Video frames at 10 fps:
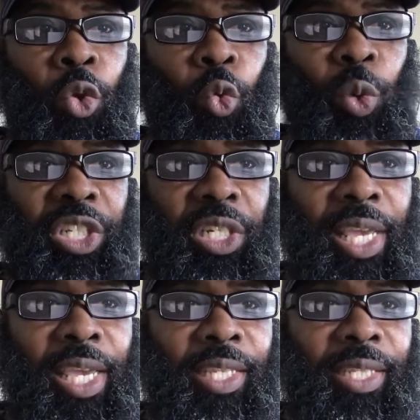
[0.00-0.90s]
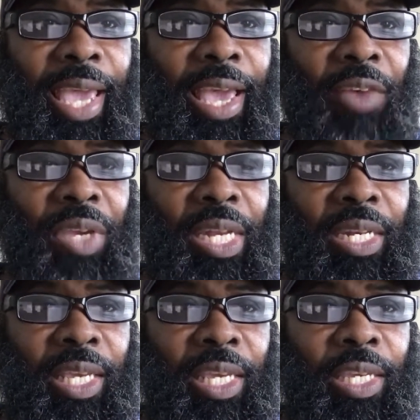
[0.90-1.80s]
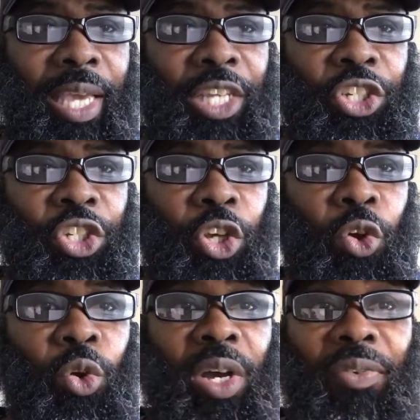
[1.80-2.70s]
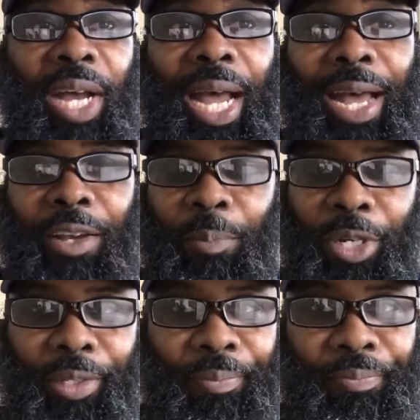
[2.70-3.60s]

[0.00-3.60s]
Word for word: Which things have indeed a show of Hakmah,